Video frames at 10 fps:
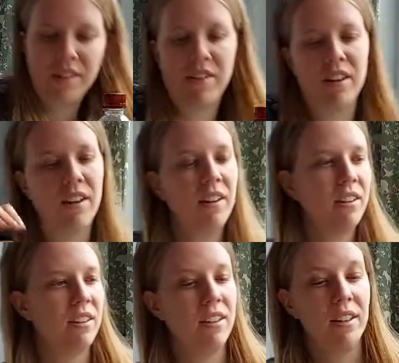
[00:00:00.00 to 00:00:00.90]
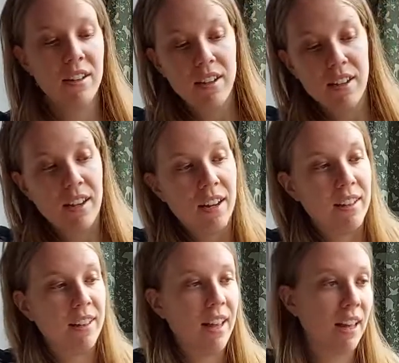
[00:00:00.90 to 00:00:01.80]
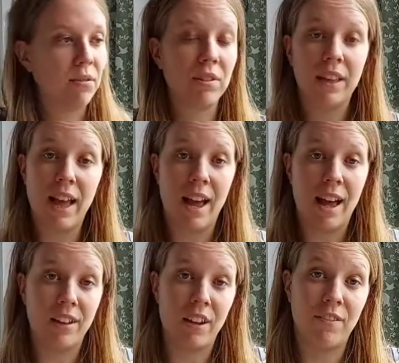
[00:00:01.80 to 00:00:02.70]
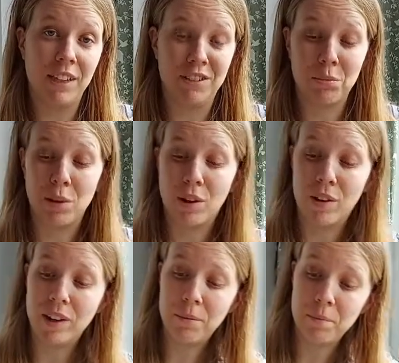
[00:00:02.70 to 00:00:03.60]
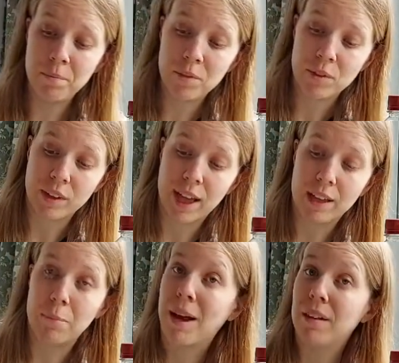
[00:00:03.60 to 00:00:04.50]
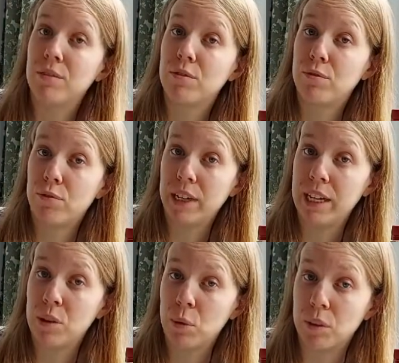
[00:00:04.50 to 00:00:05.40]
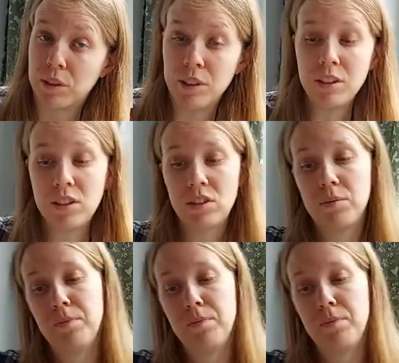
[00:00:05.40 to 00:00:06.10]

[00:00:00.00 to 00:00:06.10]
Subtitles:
we are. And next we're going to add our vegetable oil. We're going to add about 3/4.